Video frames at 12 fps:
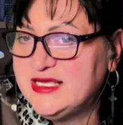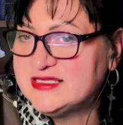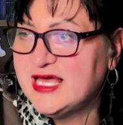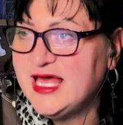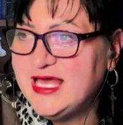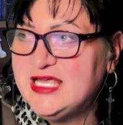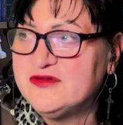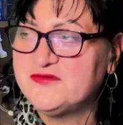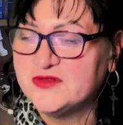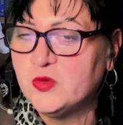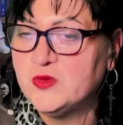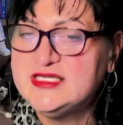hate
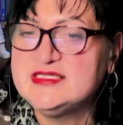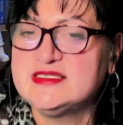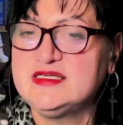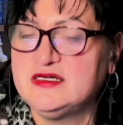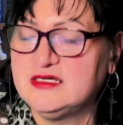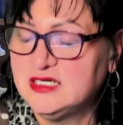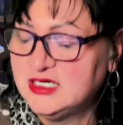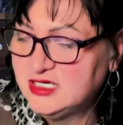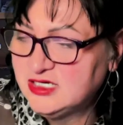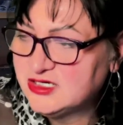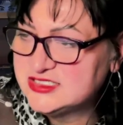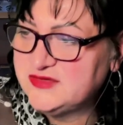flow easier.
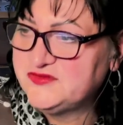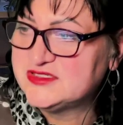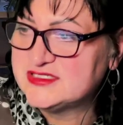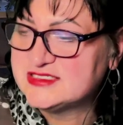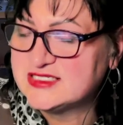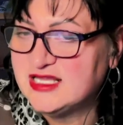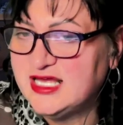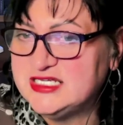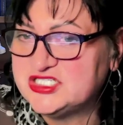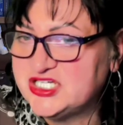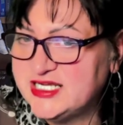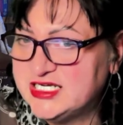Because if there's a
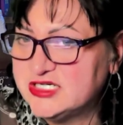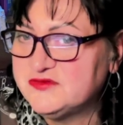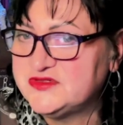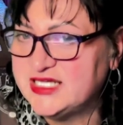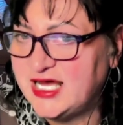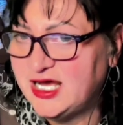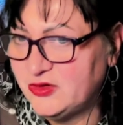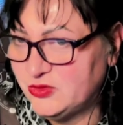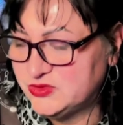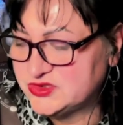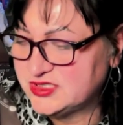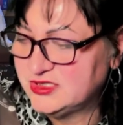slight chink of
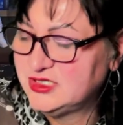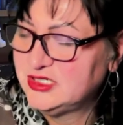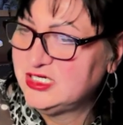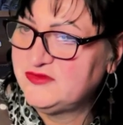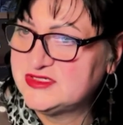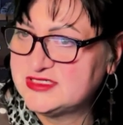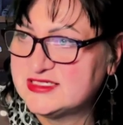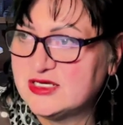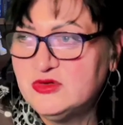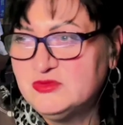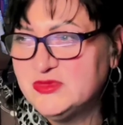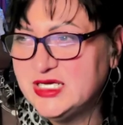doubt, if there's
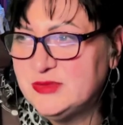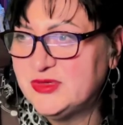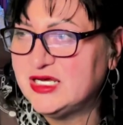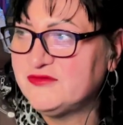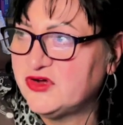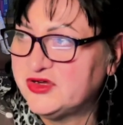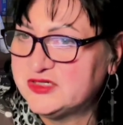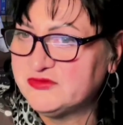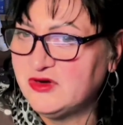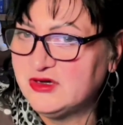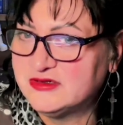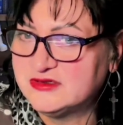maybe I've got it
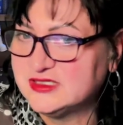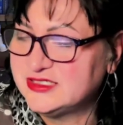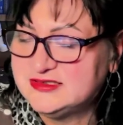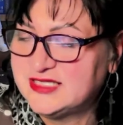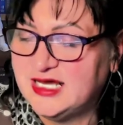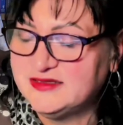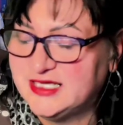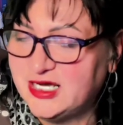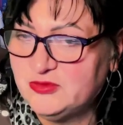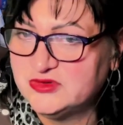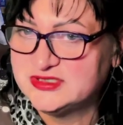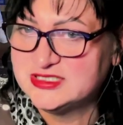wrong, that
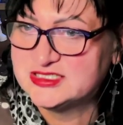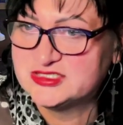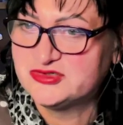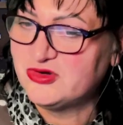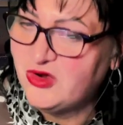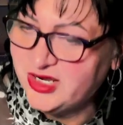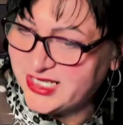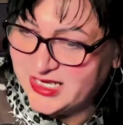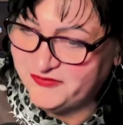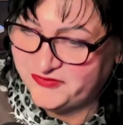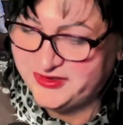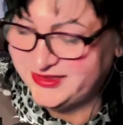would destroy
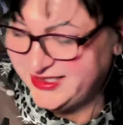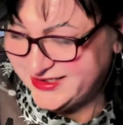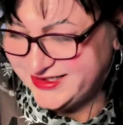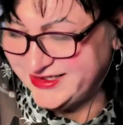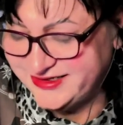everything,